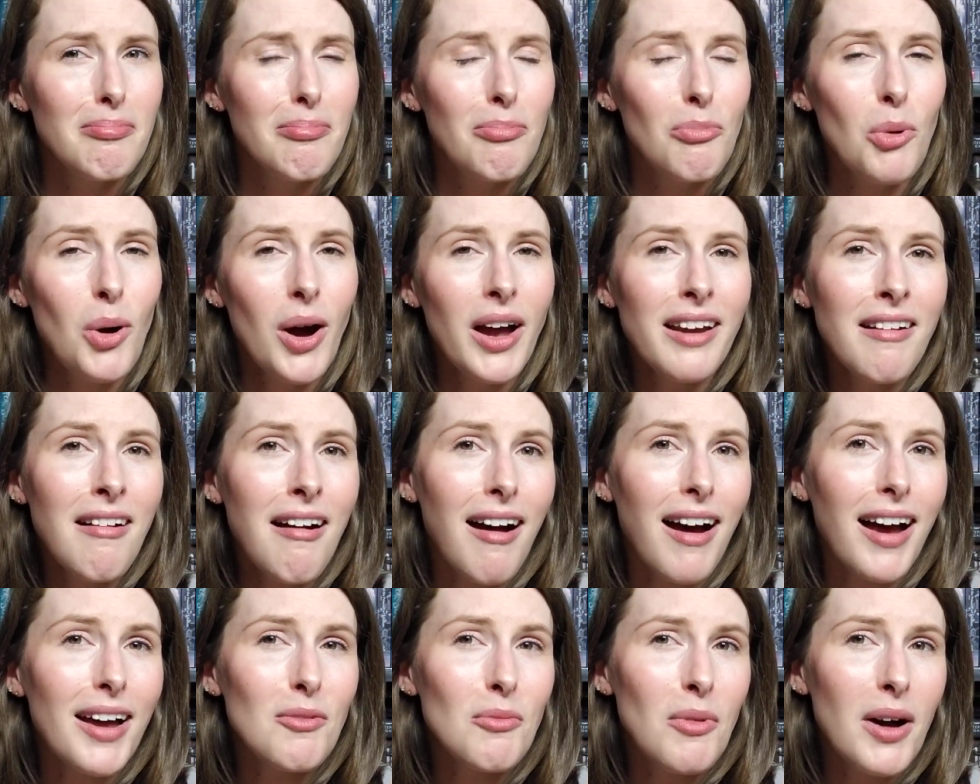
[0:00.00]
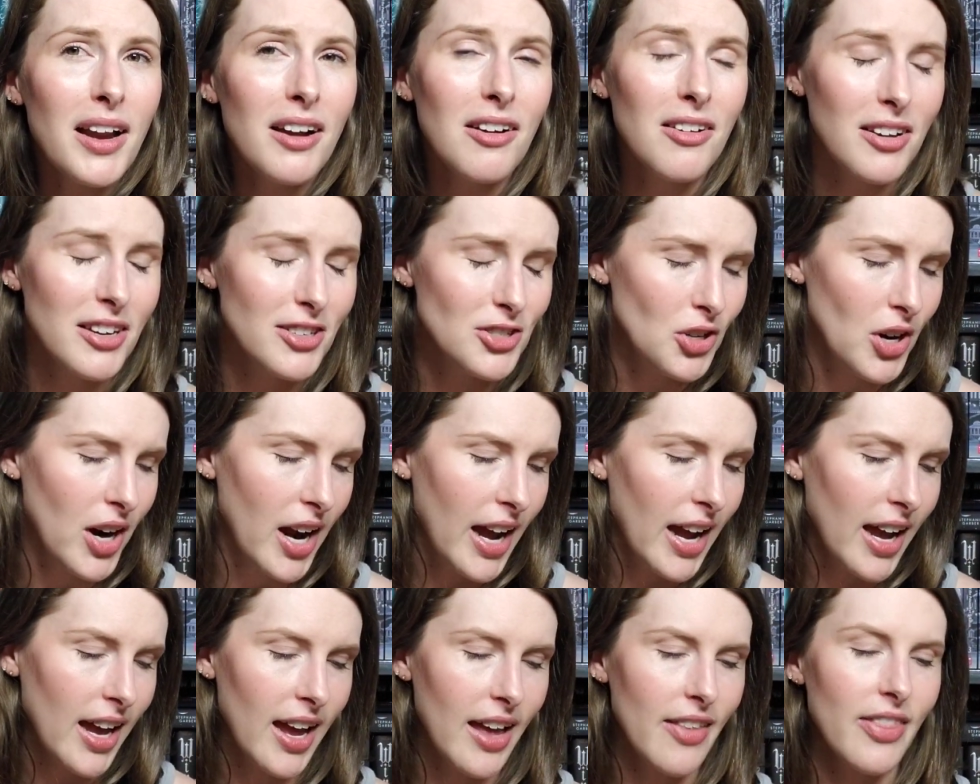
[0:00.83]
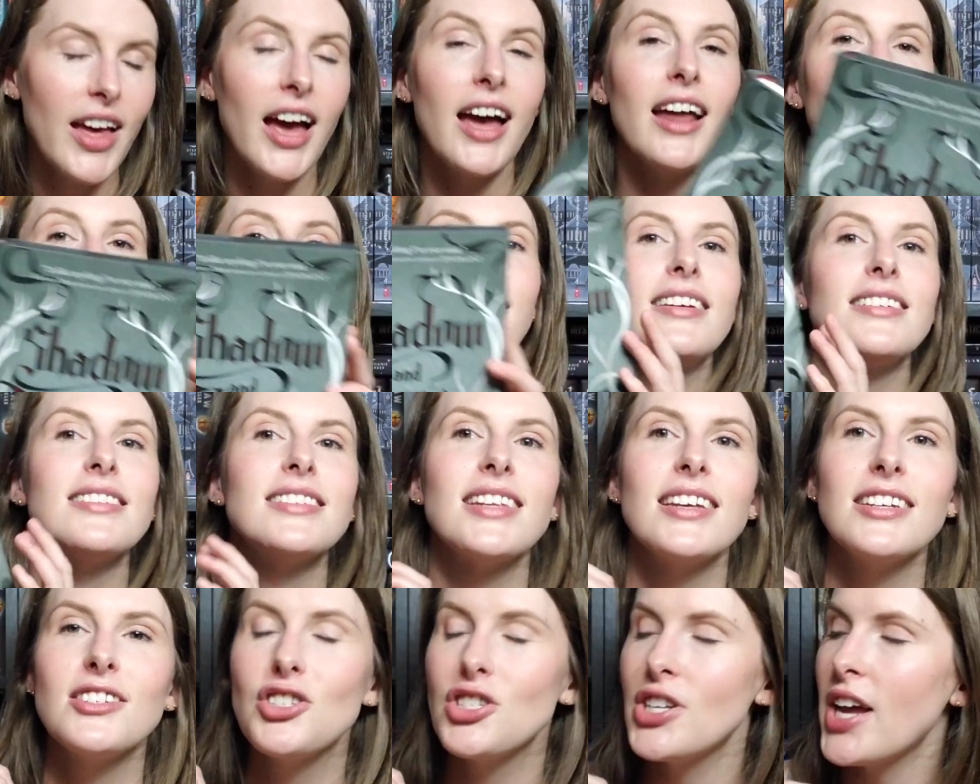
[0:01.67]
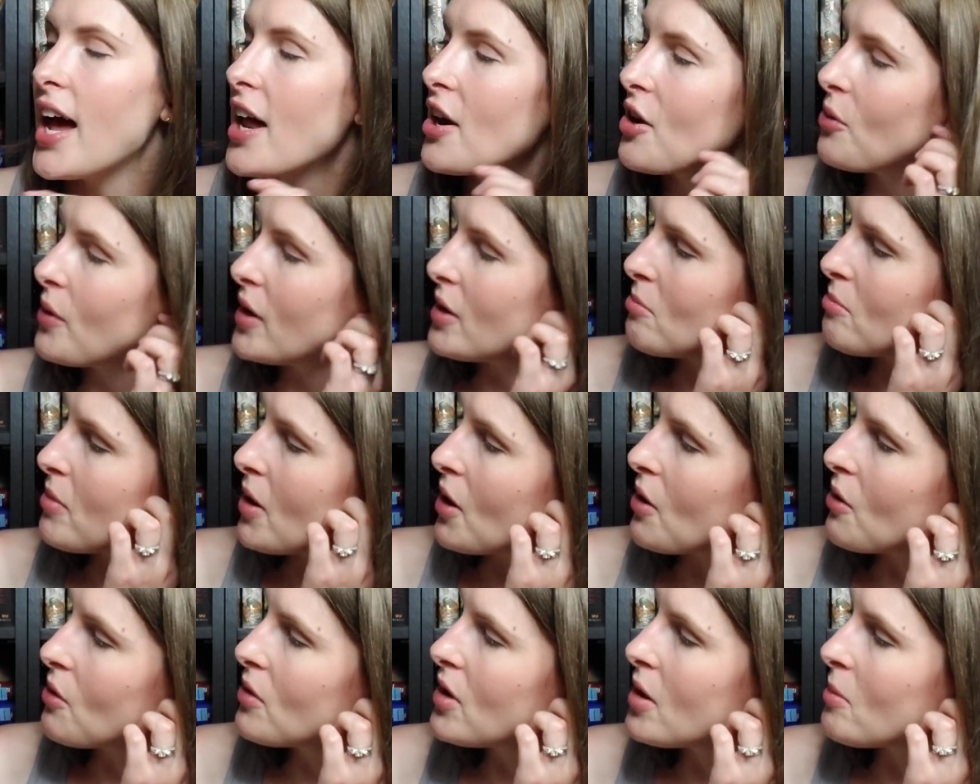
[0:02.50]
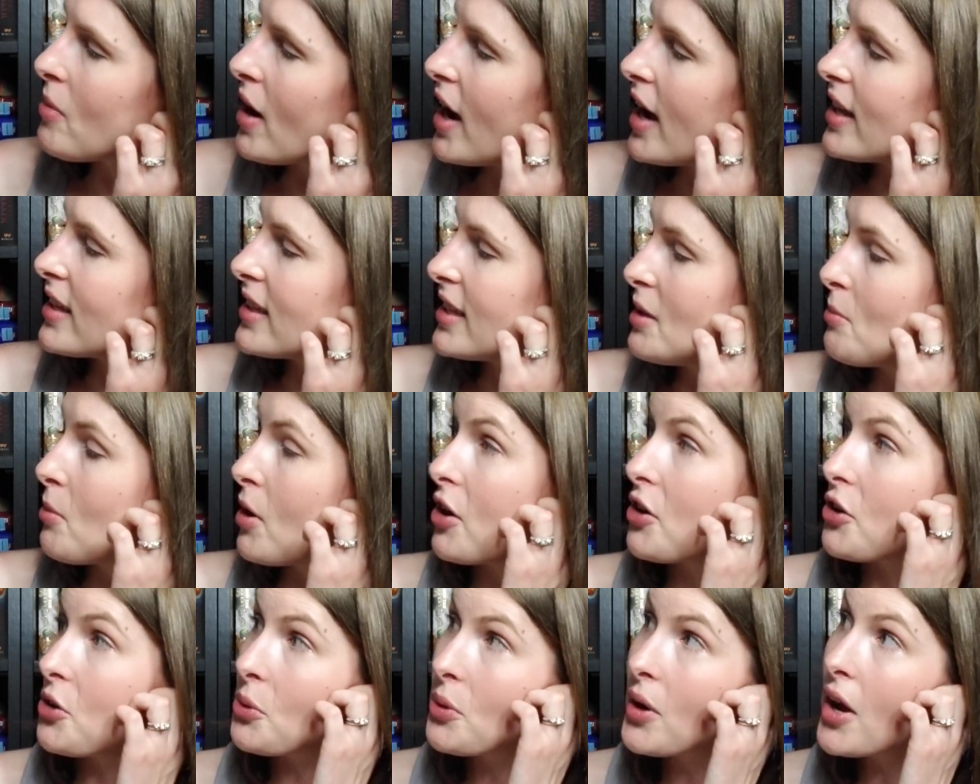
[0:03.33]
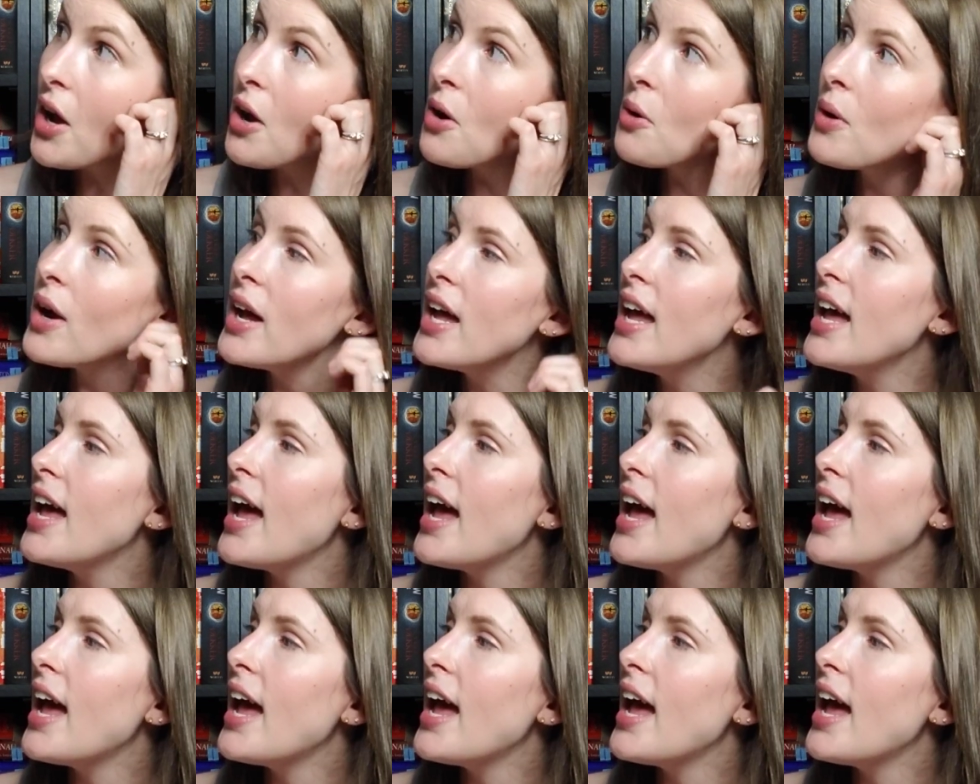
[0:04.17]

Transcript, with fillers: why not? Why don't I try it? And that is Shadow and Bone by Leigh Bardugo.